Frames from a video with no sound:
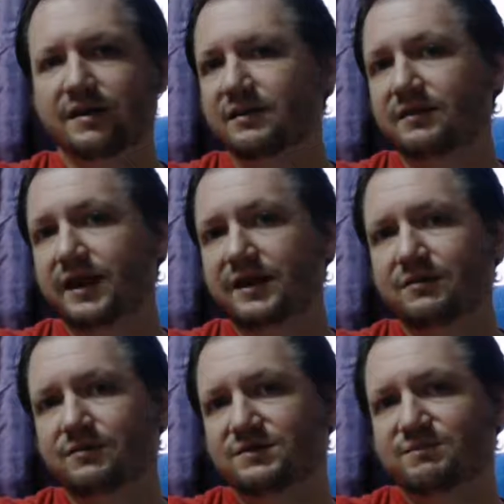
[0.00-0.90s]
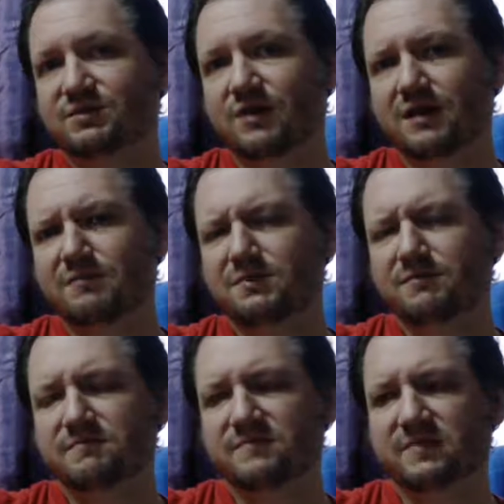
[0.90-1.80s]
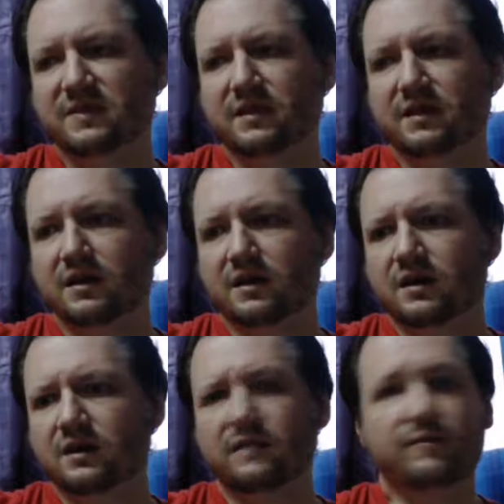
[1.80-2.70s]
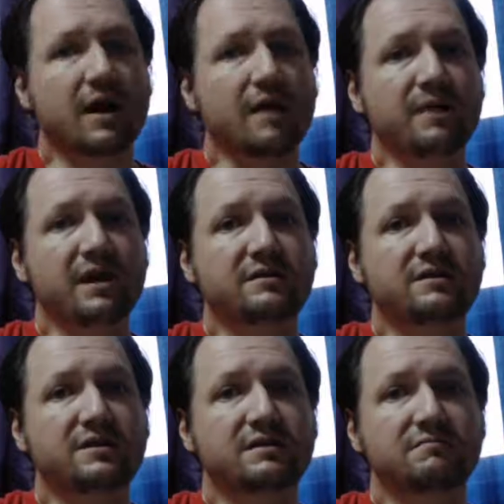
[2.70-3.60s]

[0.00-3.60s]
Like or subscribe, leave a comment,